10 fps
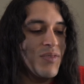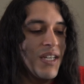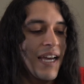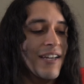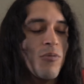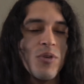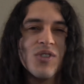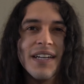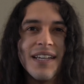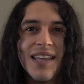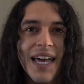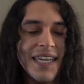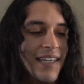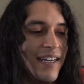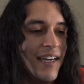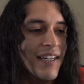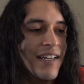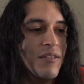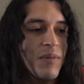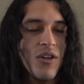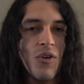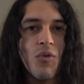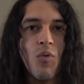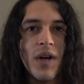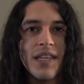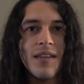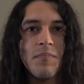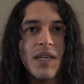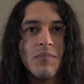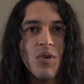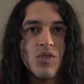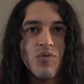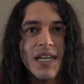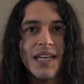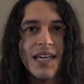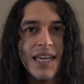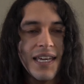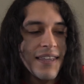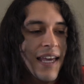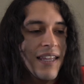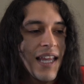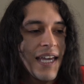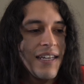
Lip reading: I almost kind of like it. It kind of lets me know when the Peak Pro is ready to hit. That light